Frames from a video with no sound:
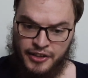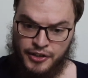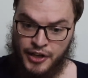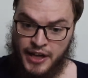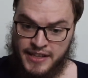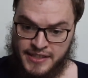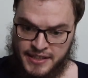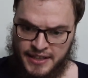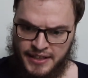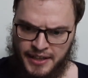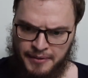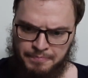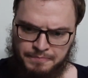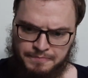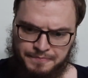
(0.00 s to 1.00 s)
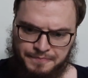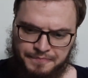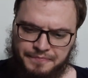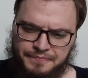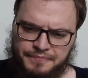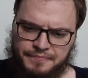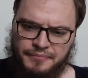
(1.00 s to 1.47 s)
custody.
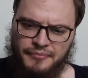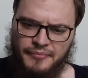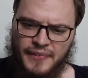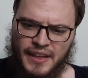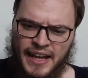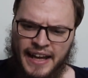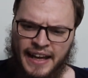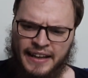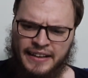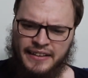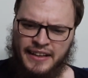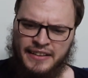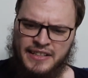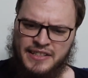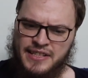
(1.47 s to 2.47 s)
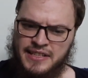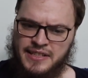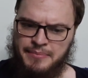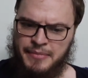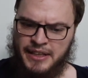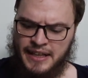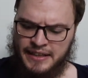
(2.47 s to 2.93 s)
And this
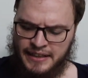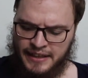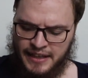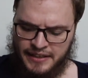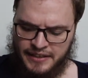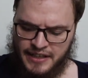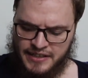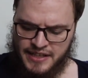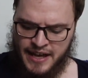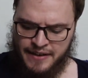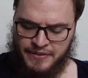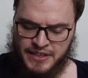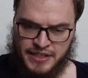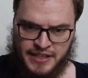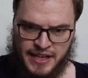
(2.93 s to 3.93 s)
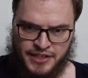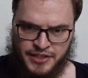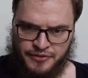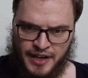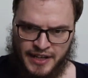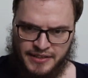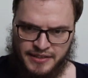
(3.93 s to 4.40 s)
doesn't mean that the kid doesn't have
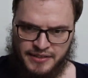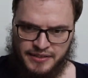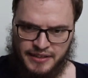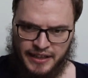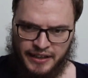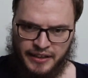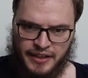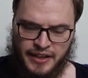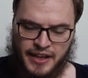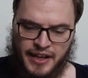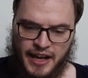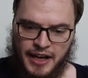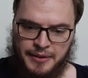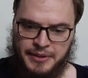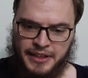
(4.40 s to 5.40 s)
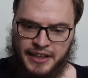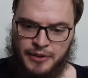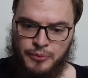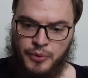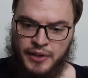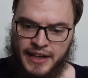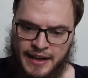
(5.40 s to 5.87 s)
visitation rights. Like the kid
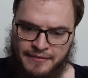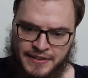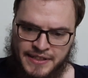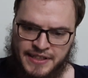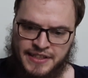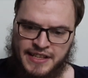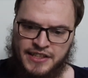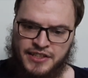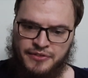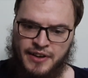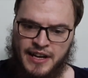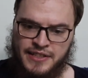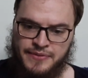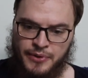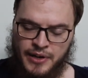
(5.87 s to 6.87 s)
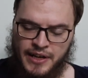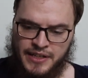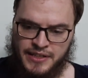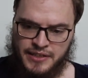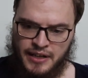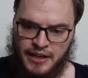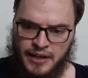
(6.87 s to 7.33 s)
would have visitation rights for
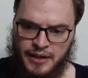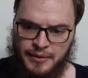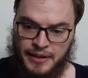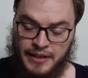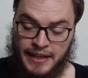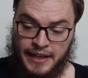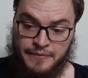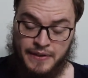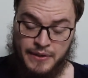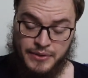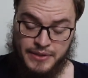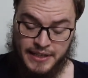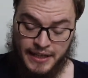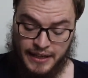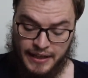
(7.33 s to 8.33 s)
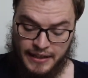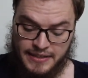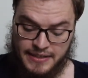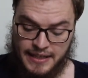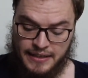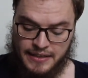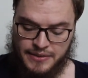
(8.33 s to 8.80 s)
his, like if it was
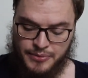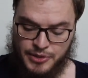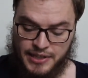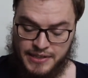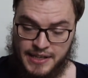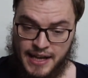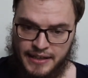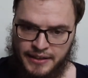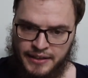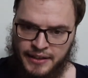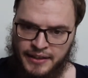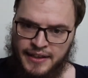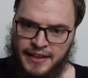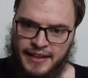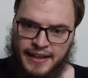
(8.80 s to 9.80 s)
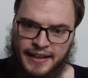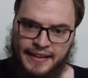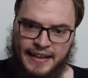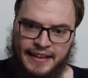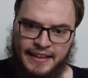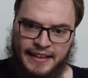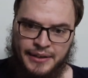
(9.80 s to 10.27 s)
say this was a son, and
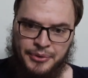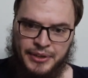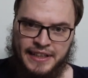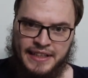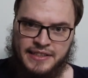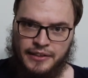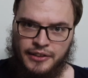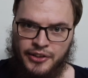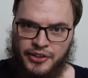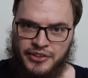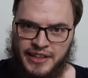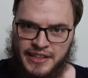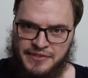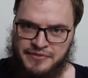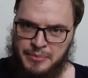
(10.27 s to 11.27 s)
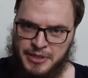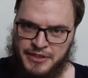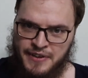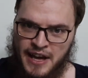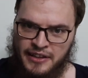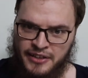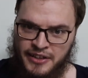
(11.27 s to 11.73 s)
then he would need to learn things from his
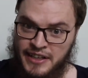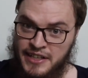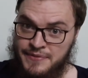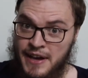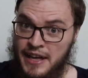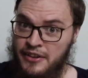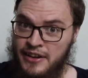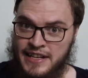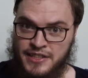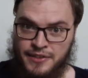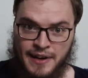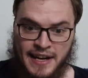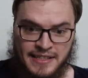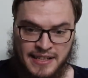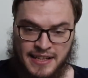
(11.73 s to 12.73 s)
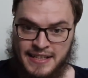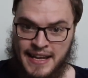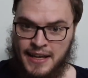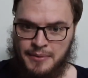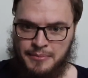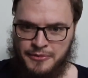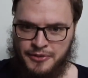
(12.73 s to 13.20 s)
father, and his father has the right to
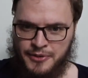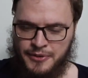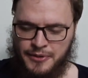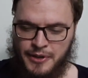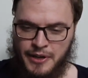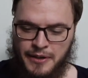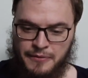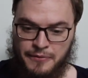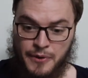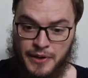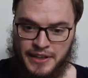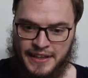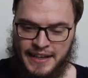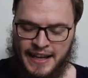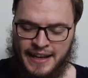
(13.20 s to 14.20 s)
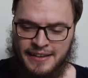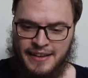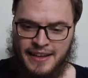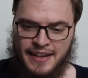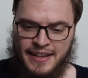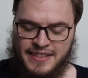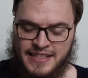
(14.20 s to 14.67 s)
take him through for the day
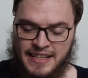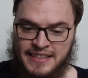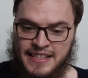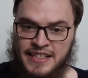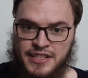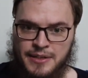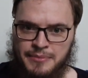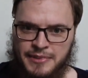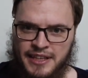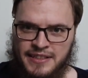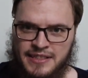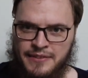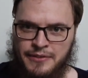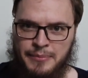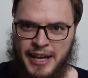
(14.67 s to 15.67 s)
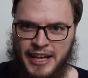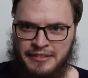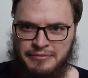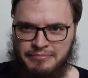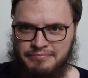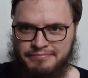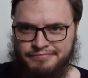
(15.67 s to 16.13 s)
to teach him things of a
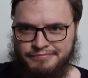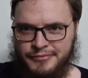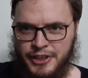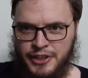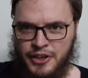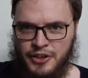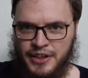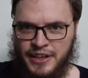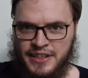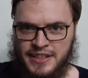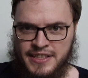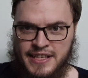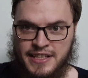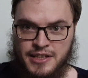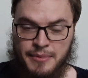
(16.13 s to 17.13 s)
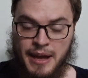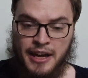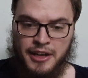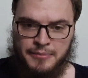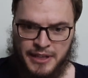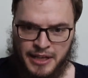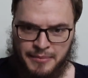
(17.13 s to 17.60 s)
man, and to teach him how
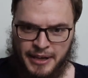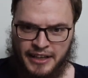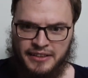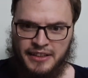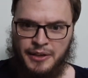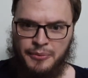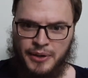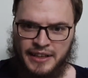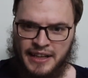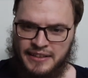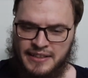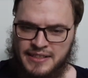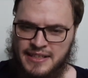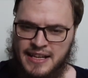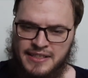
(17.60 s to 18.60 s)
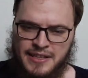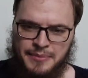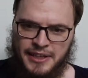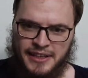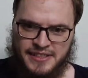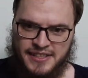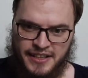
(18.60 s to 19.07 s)
to be a man and whatnot. This is not
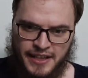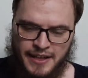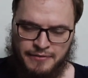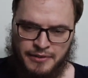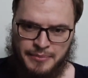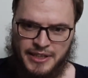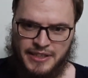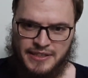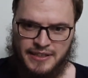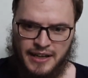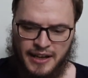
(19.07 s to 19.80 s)
something he's going to get from his